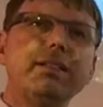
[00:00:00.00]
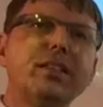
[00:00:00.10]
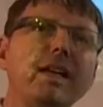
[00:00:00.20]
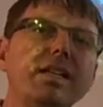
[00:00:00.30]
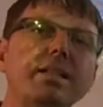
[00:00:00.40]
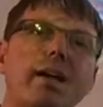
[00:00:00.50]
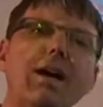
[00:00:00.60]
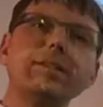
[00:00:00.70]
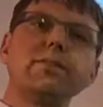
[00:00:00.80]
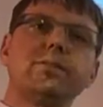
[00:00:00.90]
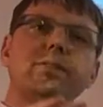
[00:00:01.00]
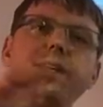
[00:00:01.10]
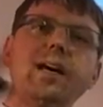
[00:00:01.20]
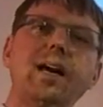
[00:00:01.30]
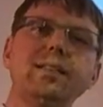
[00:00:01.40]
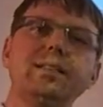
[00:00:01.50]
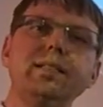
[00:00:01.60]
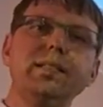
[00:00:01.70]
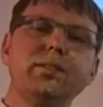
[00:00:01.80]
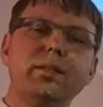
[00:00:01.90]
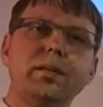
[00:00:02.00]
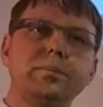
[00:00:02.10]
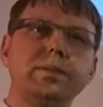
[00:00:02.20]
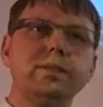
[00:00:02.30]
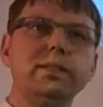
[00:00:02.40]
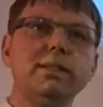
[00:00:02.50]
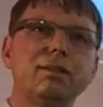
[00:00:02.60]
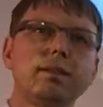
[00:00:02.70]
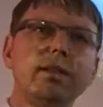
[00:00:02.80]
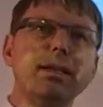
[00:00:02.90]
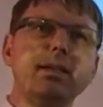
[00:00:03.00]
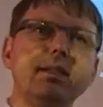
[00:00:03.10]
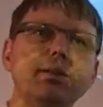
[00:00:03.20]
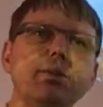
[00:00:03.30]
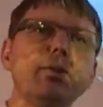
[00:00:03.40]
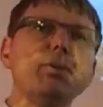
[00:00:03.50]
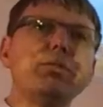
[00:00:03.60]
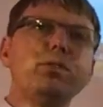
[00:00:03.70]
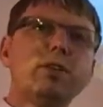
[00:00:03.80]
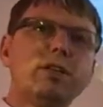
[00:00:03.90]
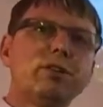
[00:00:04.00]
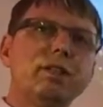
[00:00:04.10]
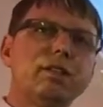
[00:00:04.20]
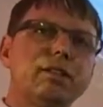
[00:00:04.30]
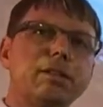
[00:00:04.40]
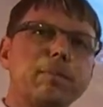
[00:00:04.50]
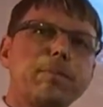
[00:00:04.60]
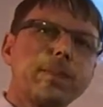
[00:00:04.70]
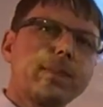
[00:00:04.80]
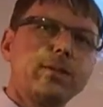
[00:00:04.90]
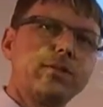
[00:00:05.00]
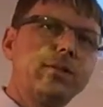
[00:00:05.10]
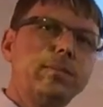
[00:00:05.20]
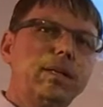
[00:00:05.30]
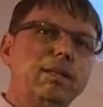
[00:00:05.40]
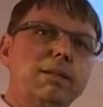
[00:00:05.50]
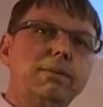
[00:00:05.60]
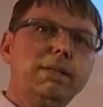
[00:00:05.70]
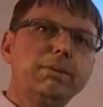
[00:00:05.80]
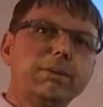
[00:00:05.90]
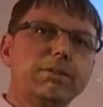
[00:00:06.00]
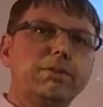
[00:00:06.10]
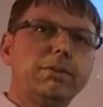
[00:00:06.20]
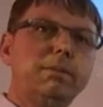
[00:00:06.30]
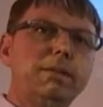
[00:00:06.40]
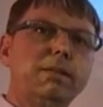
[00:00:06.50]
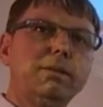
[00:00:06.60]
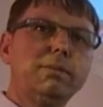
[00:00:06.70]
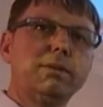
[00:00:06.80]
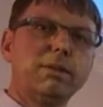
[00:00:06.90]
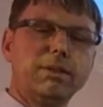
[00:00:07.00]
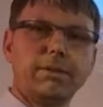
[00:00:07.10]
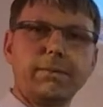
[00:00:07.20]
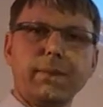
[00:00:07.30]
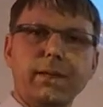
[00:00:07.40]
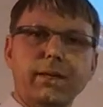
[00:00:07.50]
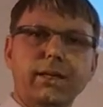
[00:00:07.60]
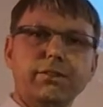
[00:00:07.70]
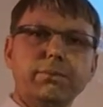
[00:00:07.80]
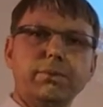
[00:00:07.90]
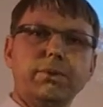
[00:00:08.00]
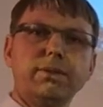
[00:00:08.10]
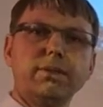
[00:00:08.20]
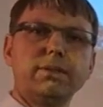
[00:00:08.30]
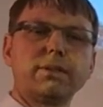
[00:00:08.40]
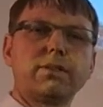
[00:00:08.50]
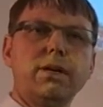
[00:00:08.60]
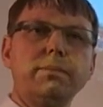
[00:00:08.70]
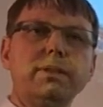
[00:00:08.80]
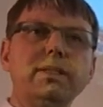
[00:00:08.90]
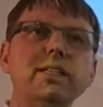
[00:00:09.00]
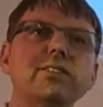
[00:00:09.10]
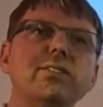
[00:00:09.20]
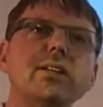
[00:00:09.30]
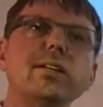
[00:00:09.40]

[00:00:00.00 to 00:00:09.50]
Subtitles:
there are a lot of IT companies that all flourish, from individuals to medium and small companies